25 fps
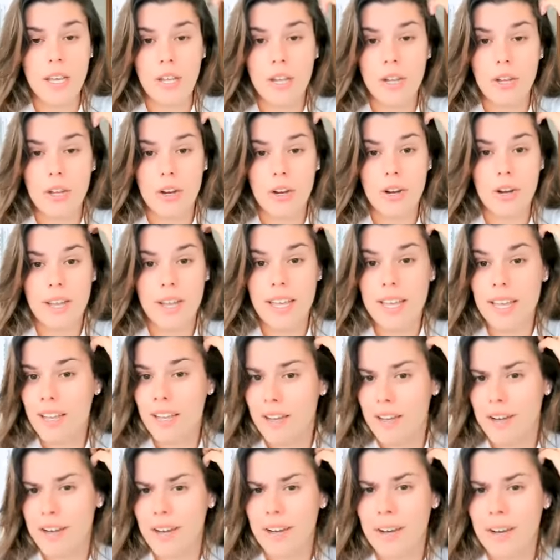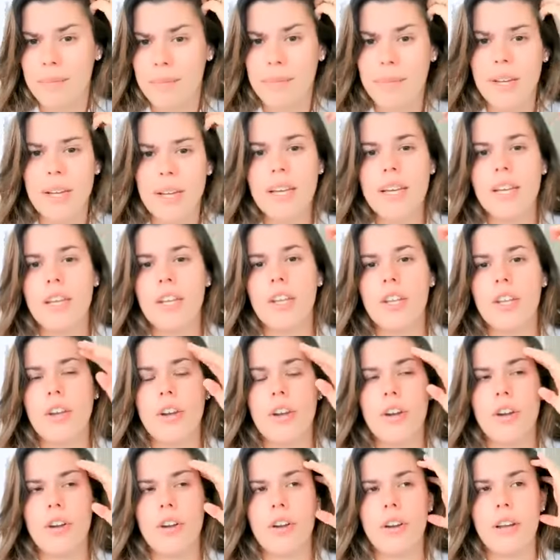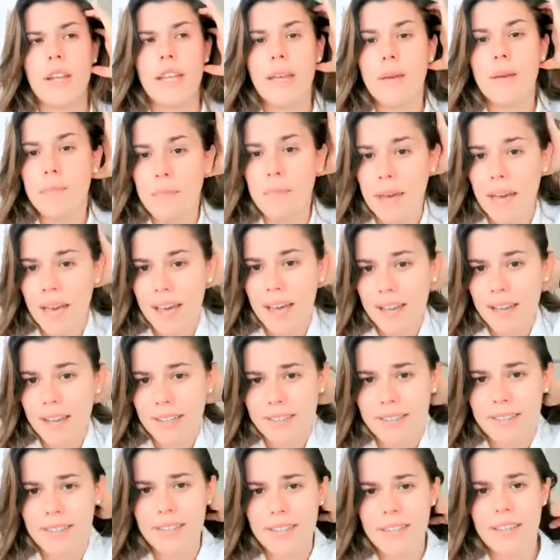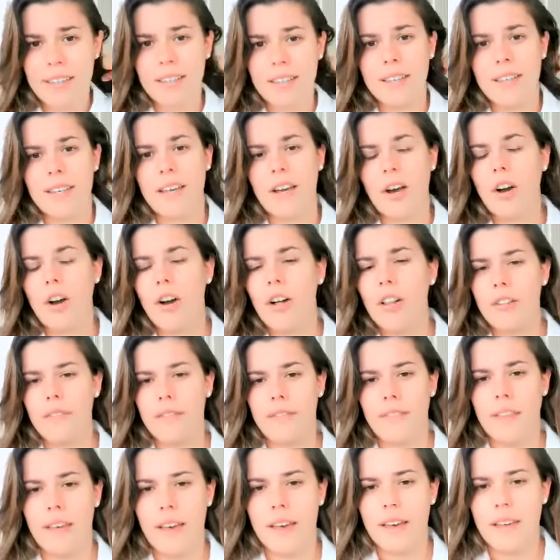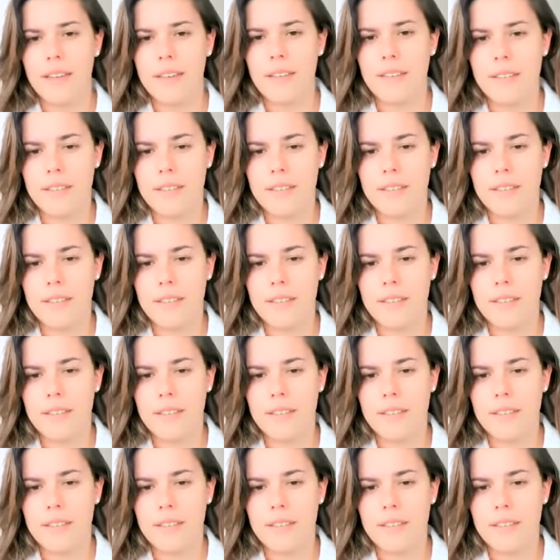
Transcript: your income, your impact, all of that,